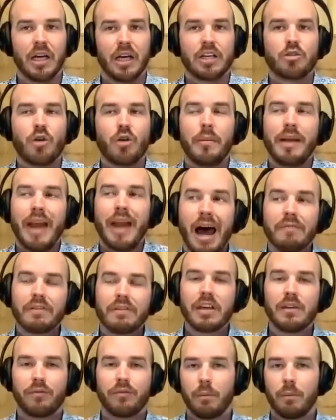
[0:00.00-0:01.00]
So I'm an
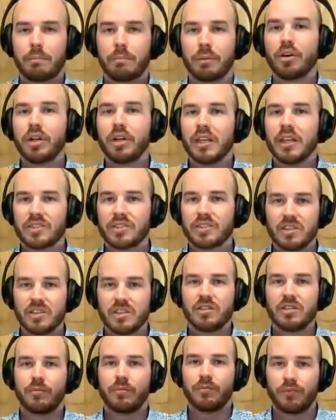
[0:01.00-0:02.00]
advocate for building the
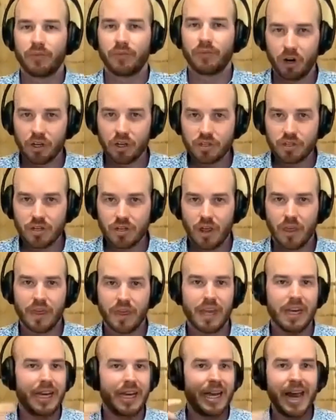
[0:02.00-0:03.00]
system first
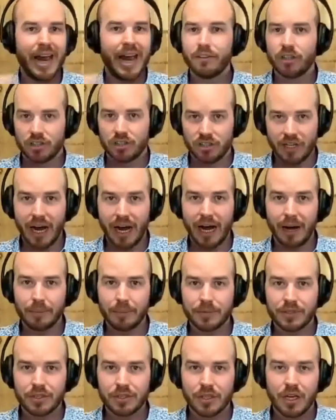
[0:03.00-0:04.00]
that never
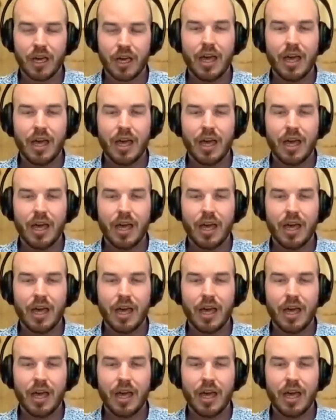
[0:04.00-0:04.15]
stops,